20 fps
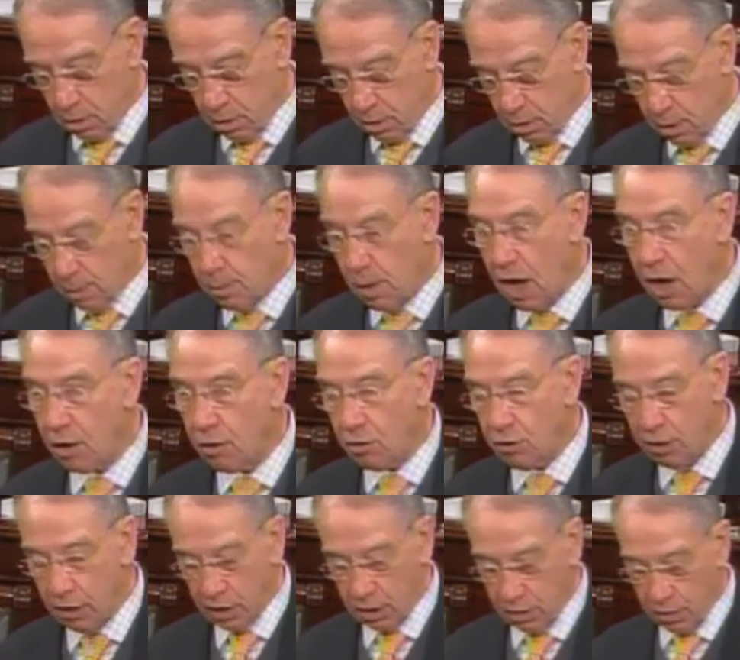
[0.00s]
The
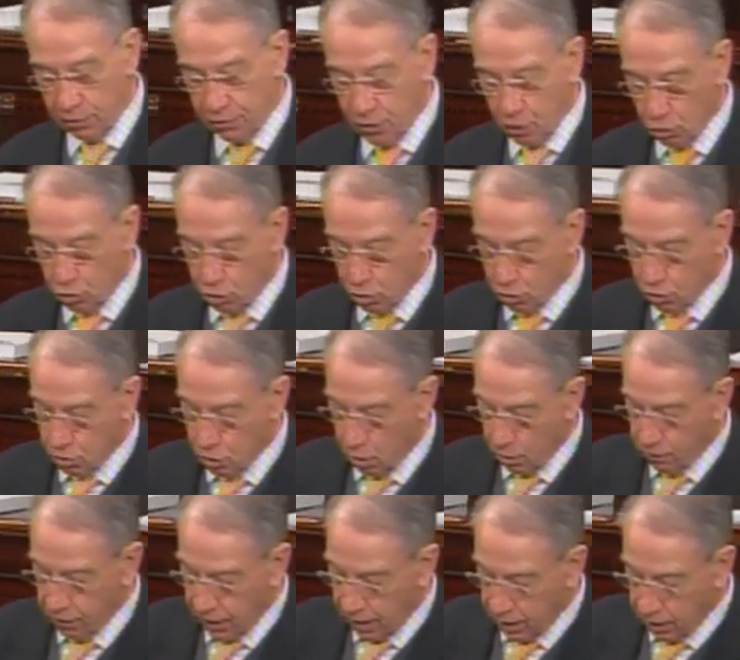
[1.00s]
Monitoring the Future
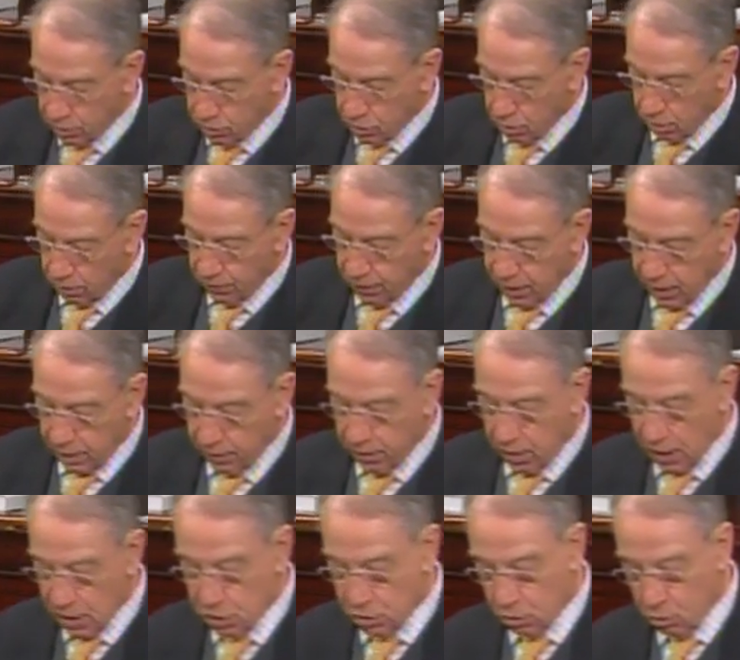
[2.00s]
survey, a survey of
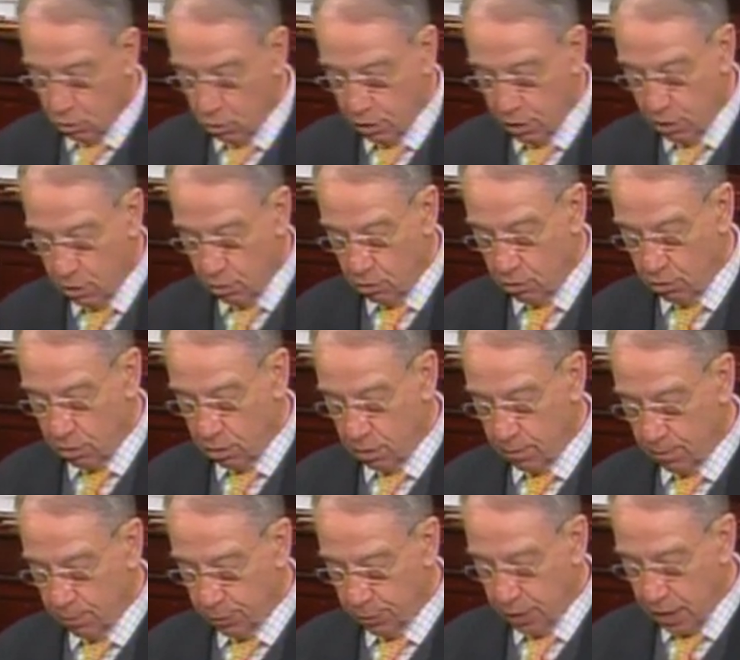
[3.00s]
high school youth,
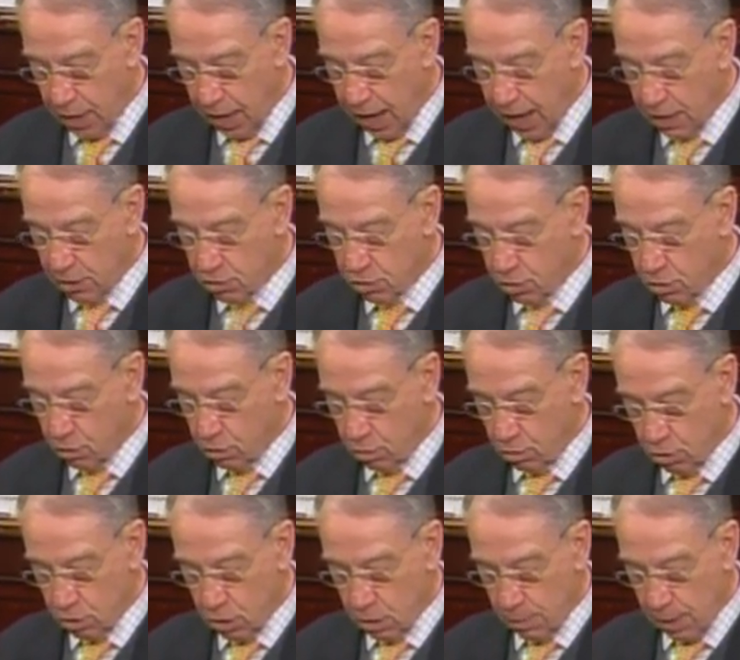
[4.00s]
asked
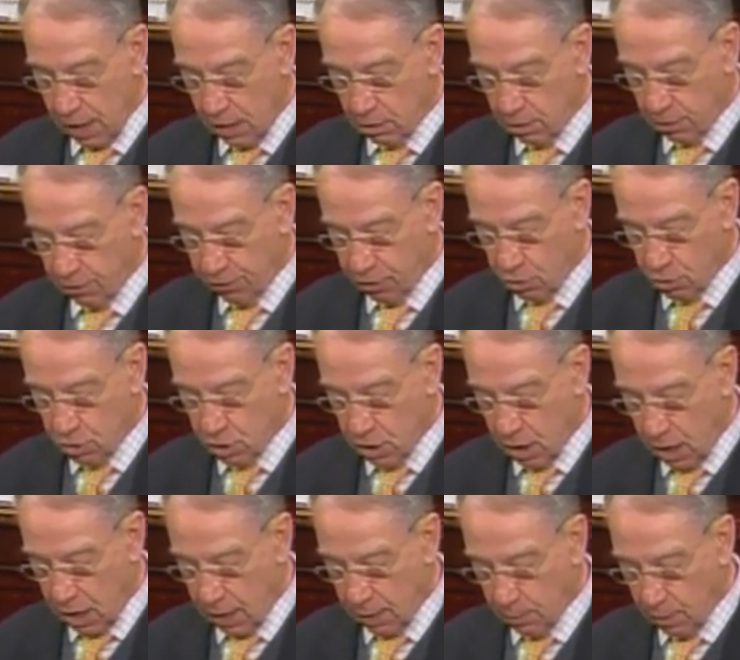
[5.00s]
students about the first
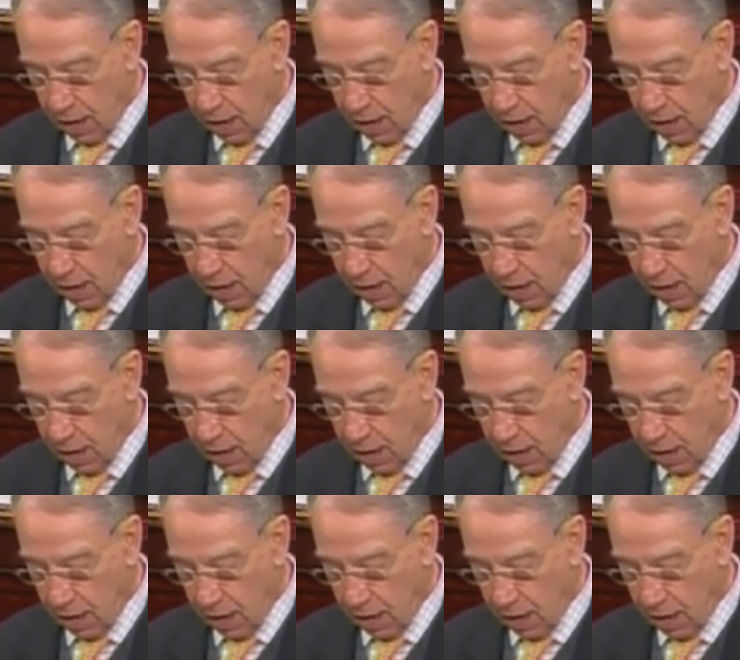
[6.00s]
time